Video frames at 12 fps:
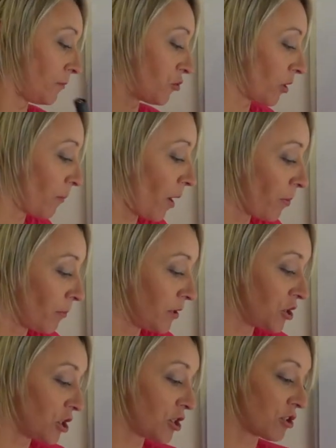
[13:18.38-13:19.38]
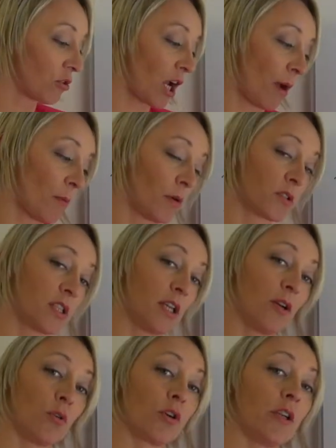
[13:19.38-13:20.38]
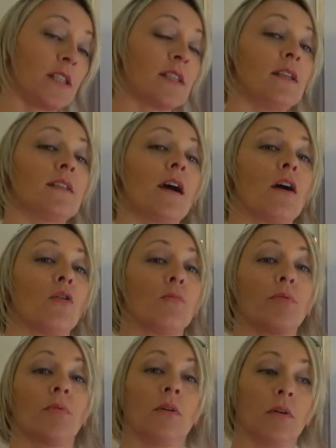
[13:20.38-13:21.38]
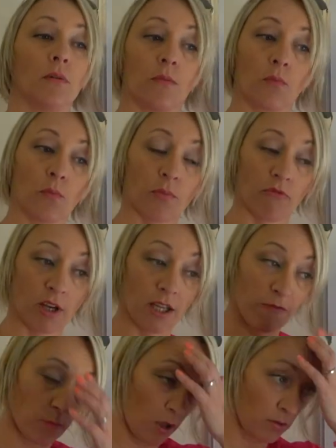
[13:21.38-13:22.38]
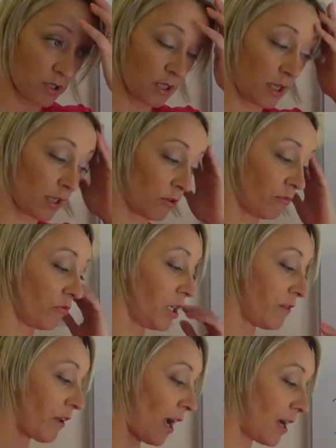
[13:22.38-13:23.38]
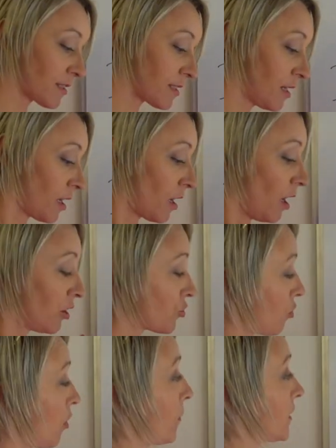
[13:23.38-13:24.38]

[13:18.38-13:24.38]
Drink peppermint, ginger or chamomile tea or green tea to help relieve bloating and relieve gas, and try